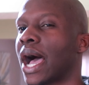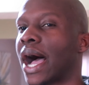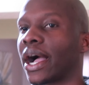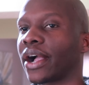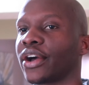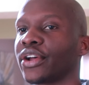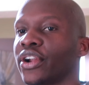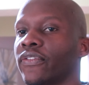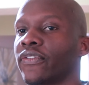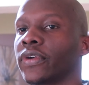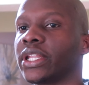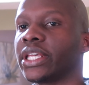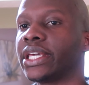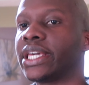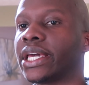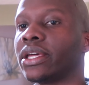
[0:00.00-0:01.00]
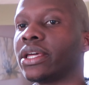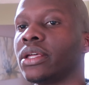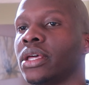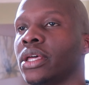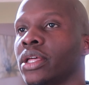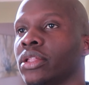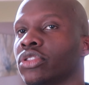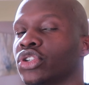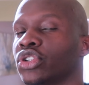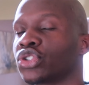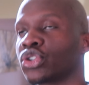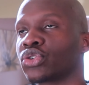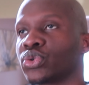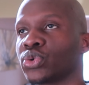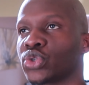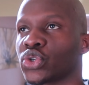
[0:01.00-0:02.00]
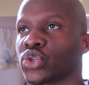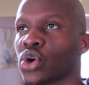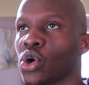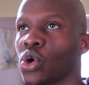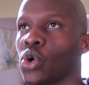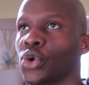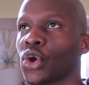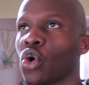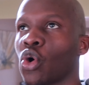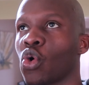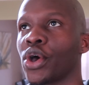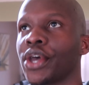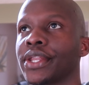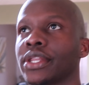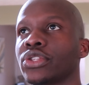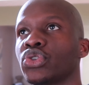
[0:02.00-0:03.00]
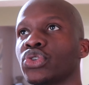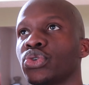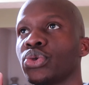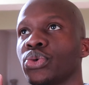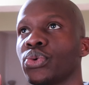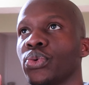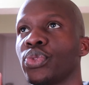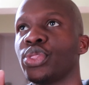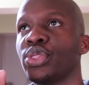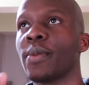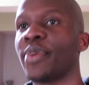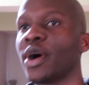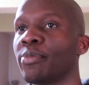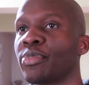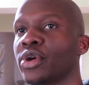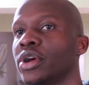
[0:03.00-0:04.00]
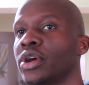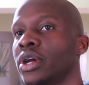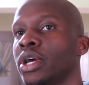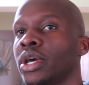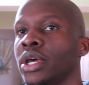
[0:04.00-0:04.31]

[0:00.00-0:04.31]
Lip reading: I couldn't really get the screw to hold on to the bumper,